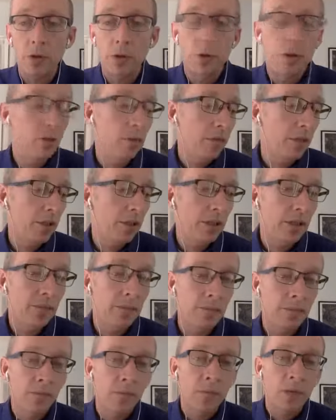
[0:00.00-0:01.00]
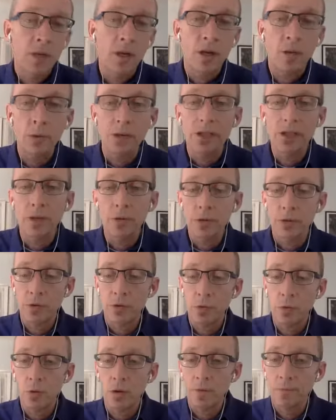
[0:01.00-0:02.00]
company retail
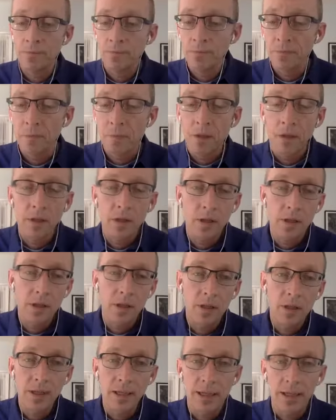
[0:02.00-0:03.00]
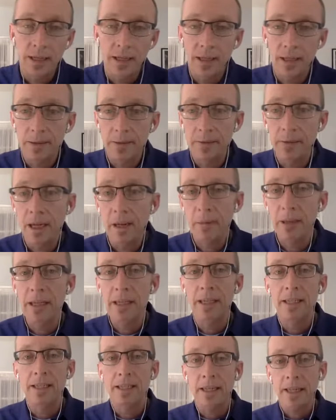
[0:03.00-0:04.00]
store in
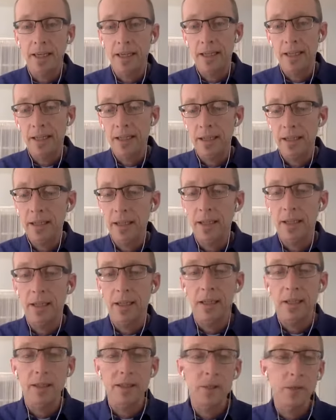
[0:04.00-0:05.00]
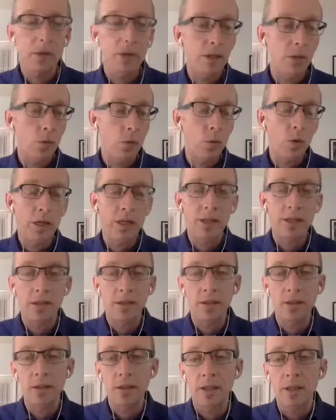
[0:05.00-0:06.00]
Napanee, Indiana. And it's got
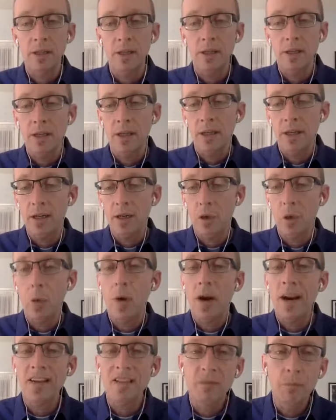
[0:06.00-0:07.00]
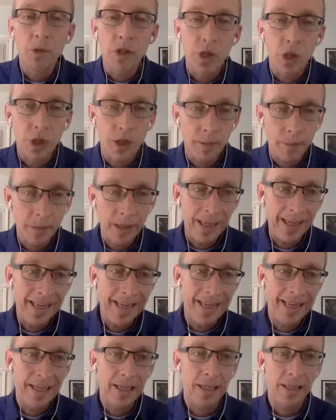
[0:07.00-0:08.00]
great craftsmanship
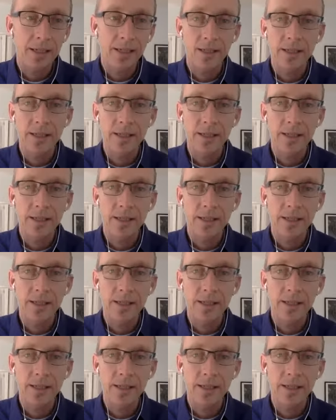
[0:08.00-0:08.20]
and